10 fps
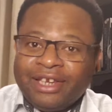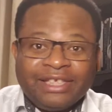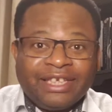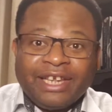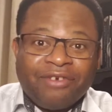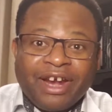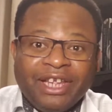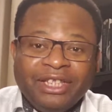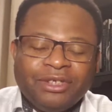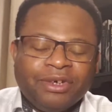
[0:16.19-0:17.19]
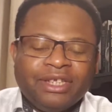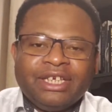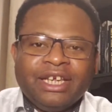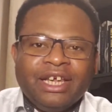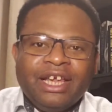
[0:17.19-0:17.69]
let's get right into
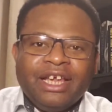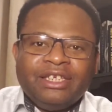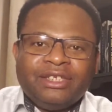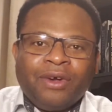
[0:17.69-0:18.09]
it.